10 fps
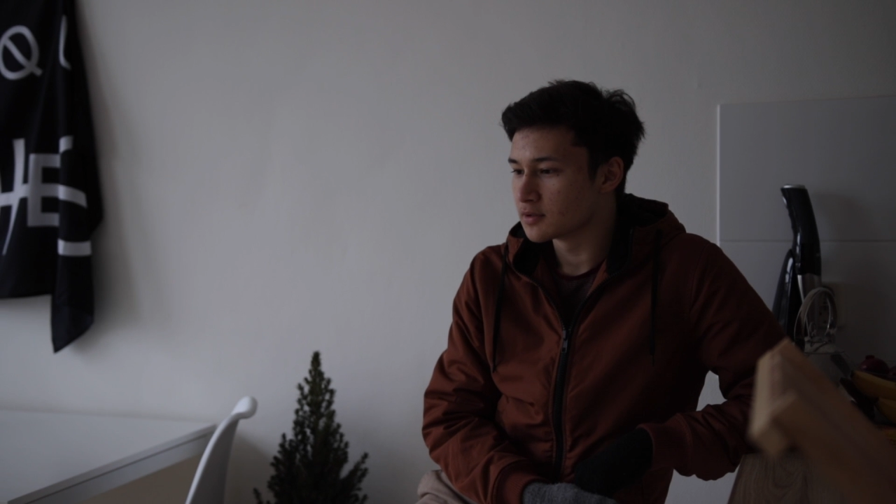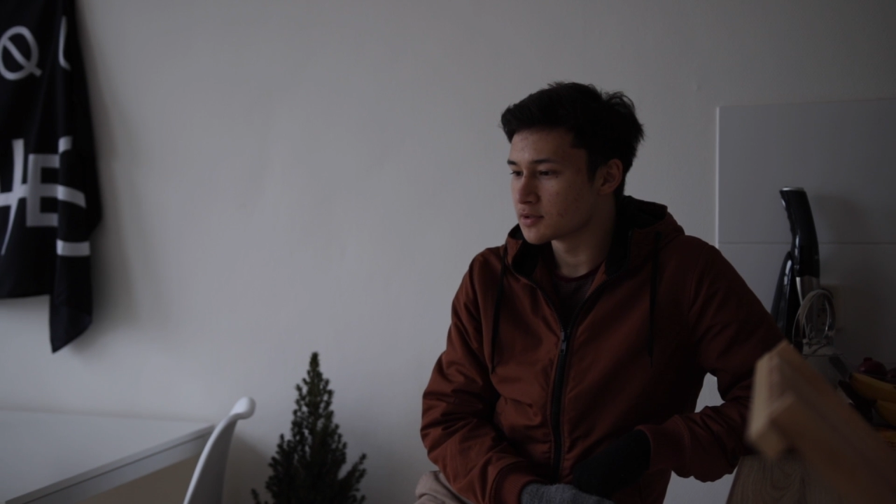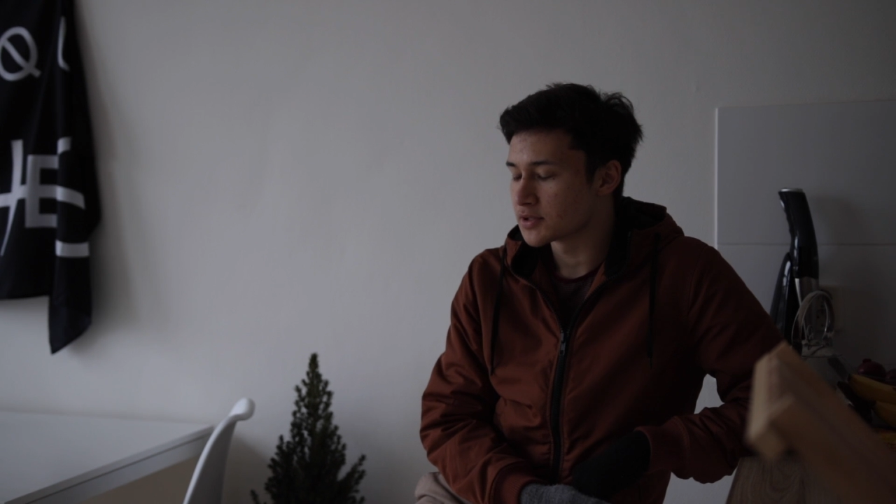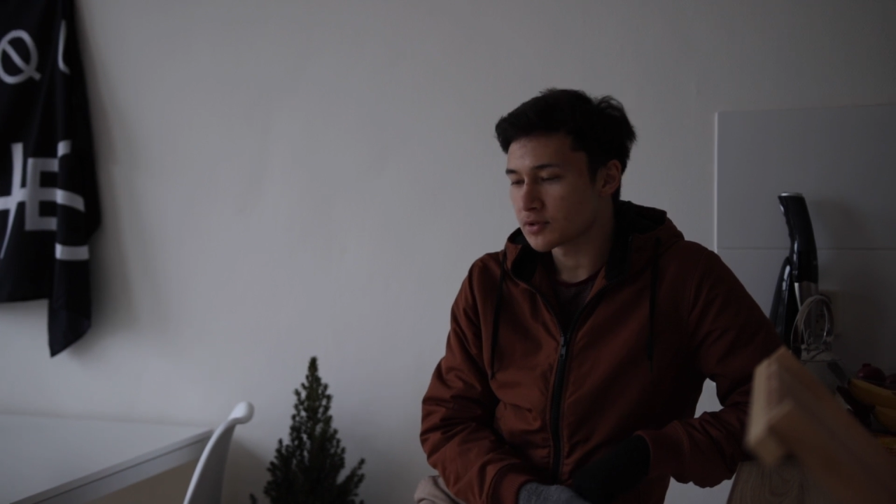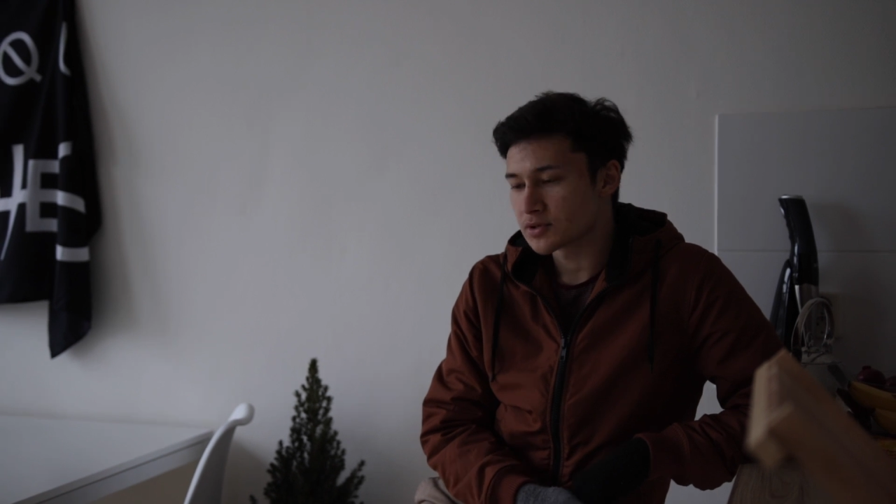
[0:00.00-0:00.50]

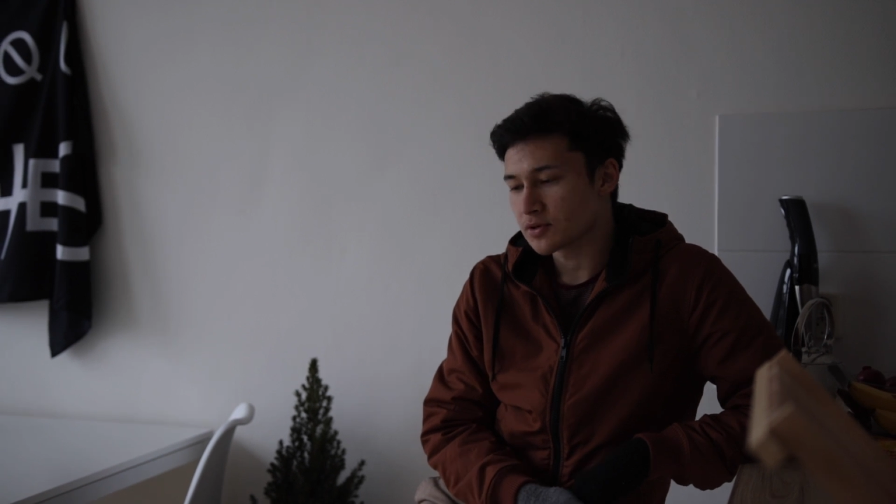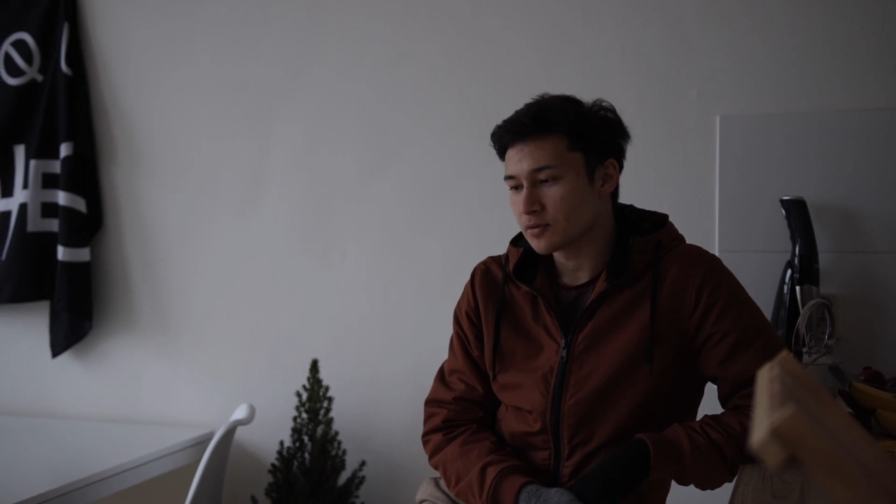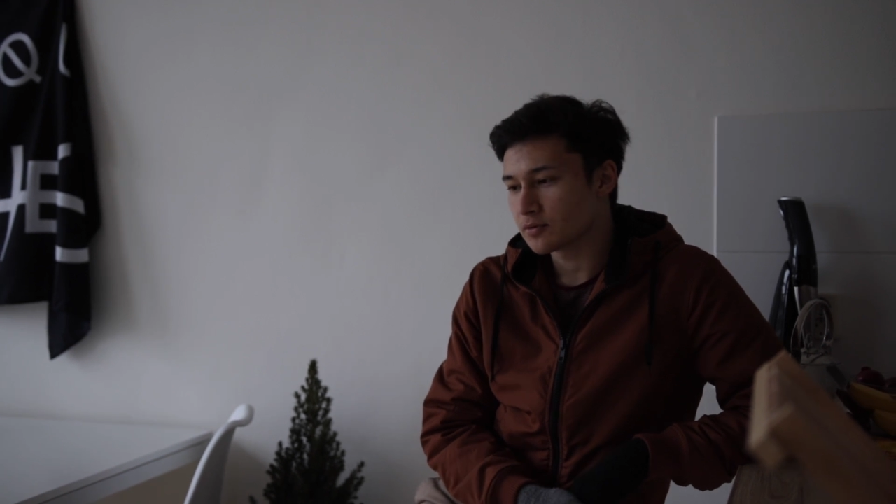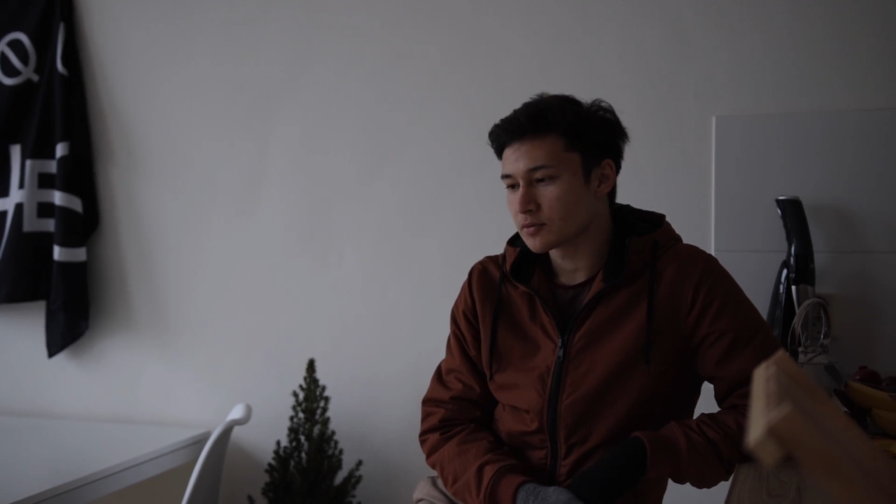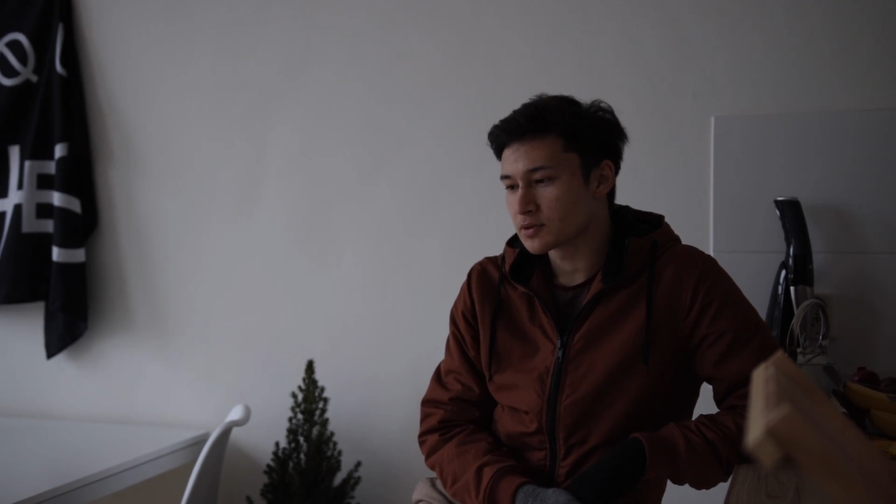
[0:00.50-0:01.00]
So
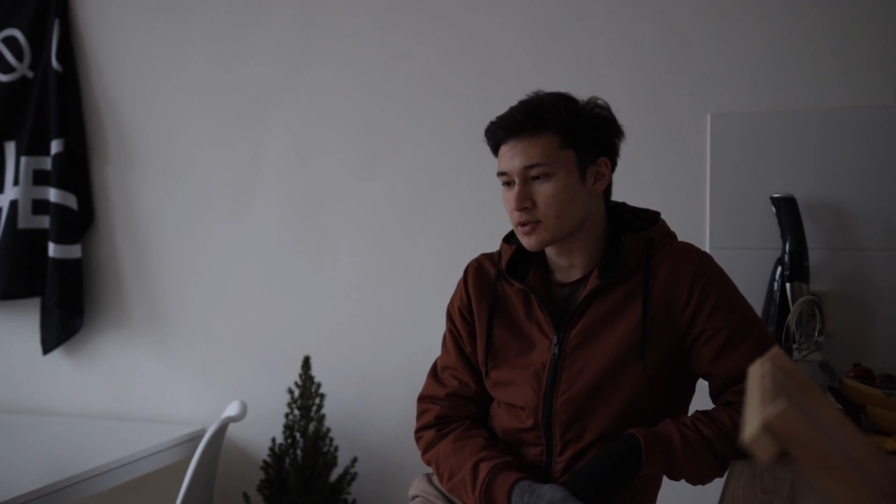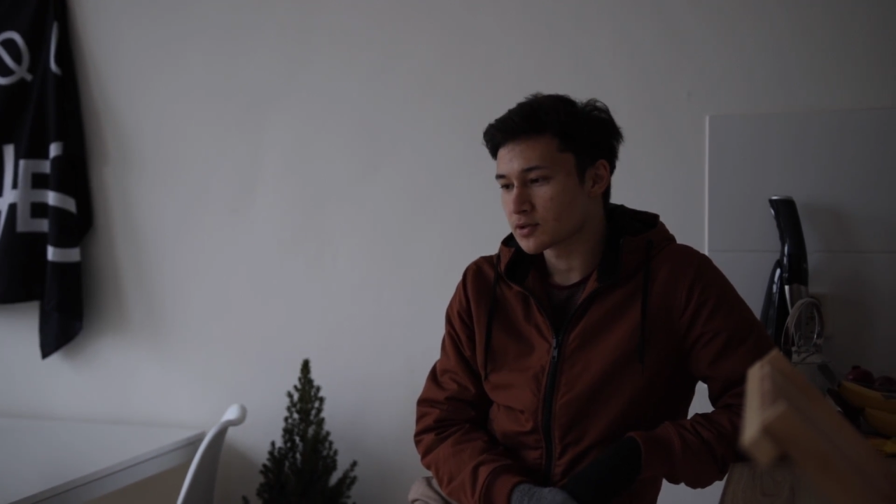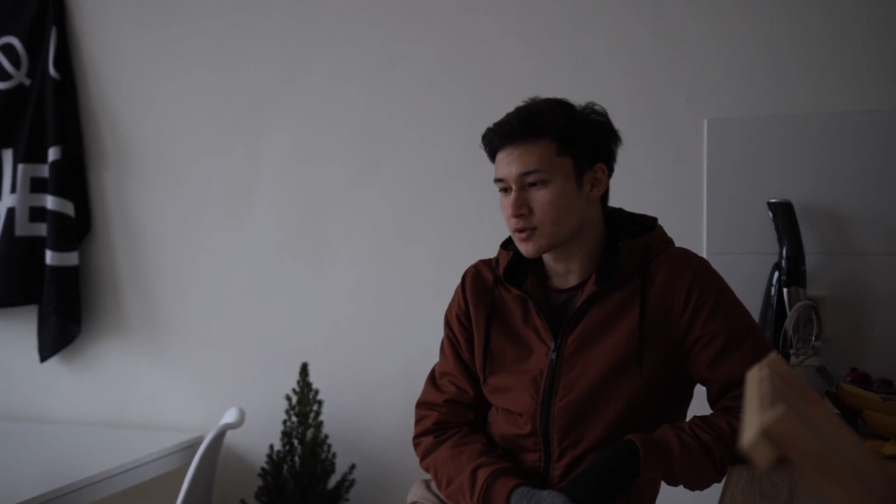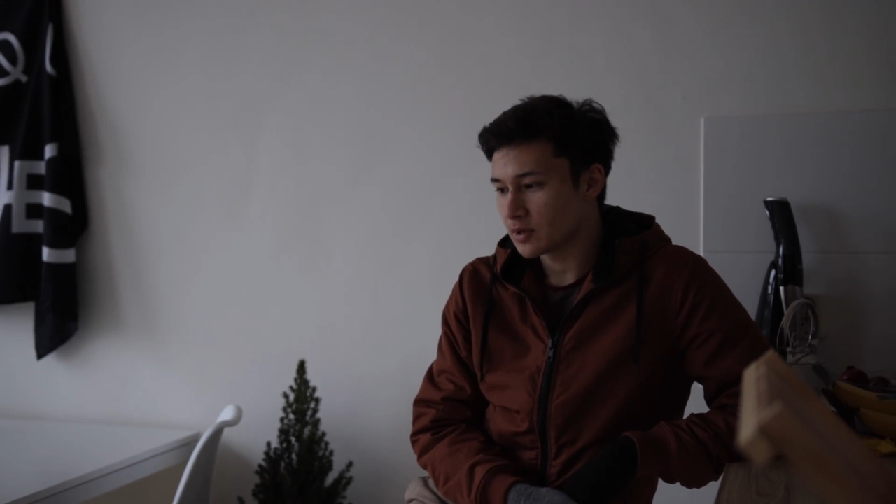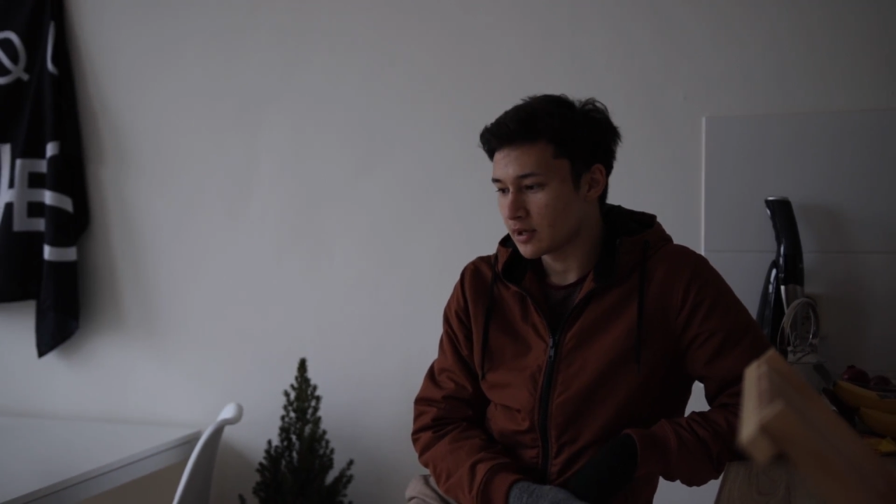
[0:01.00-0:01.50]

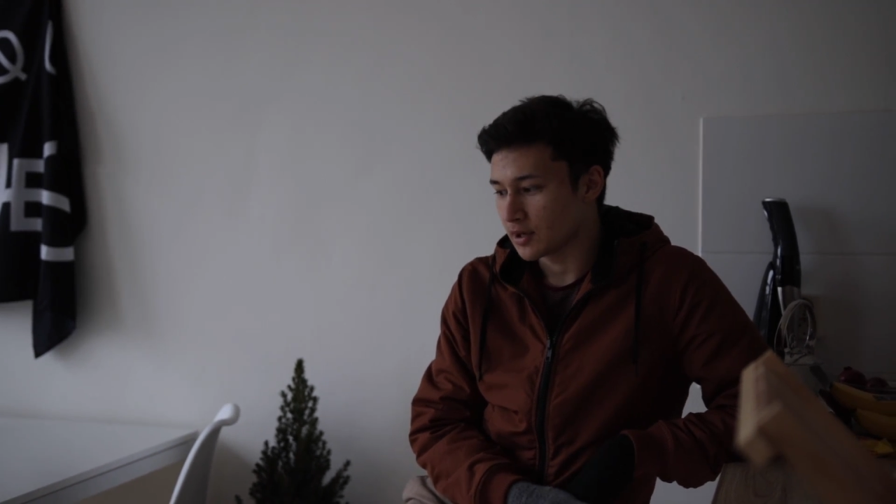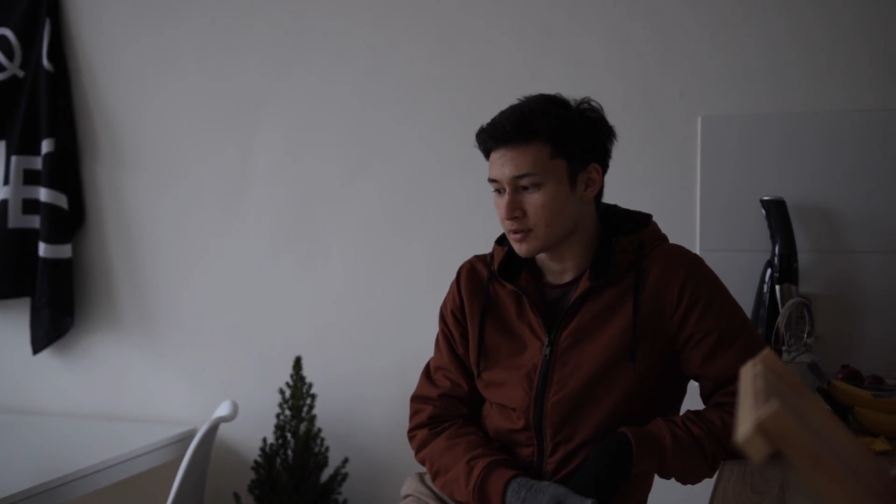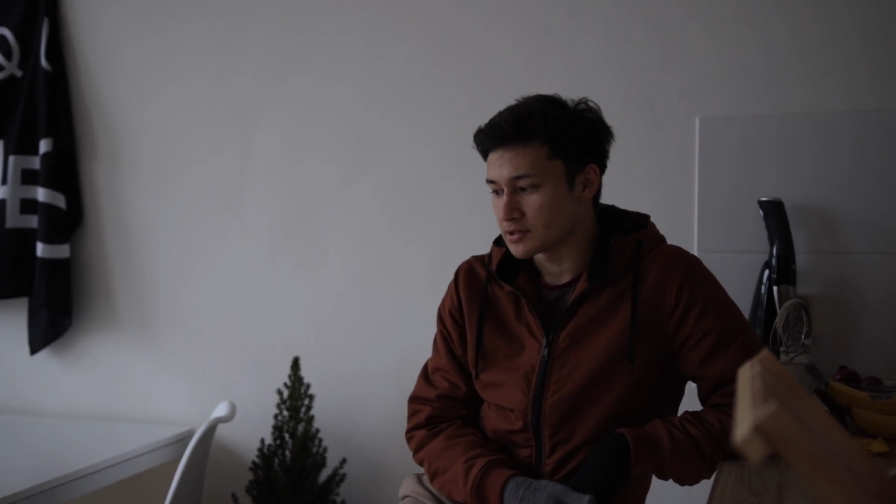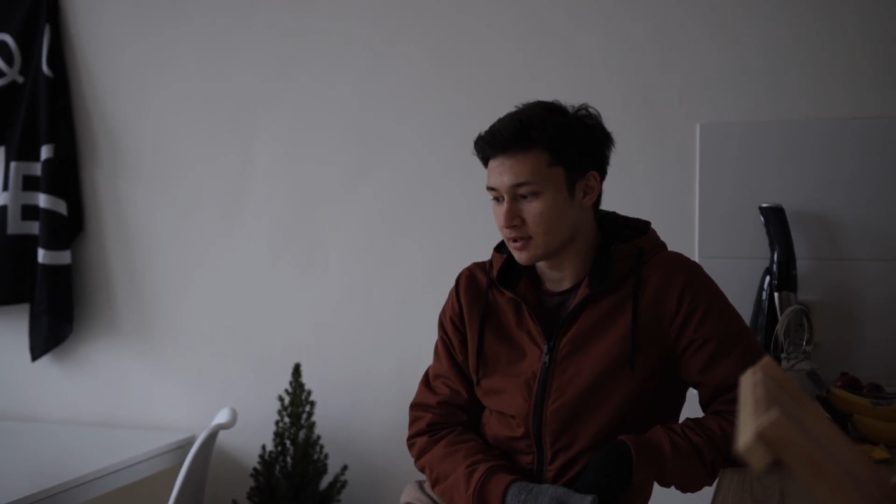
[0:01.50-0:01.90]
what now?